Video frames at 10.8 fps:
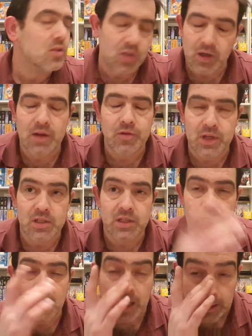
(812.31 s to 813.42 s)
It's alright for kids
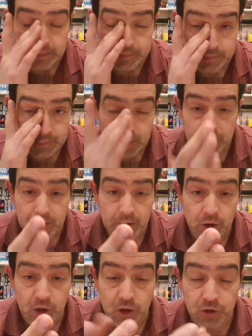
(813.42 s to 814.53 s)
in a car
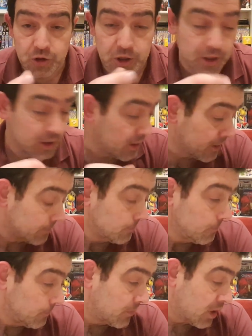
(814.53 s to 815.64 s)
on a long journey,
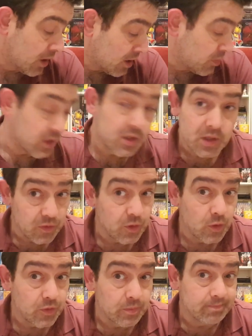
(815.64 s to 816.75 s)
but you need a
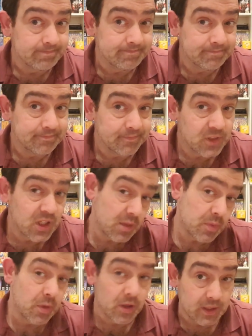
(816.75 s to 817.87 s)
few of them to
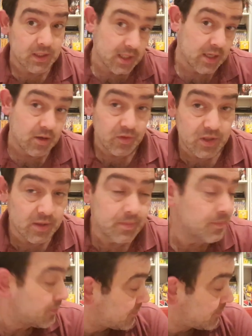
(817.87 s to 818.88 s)
keep them all entertained, obviously.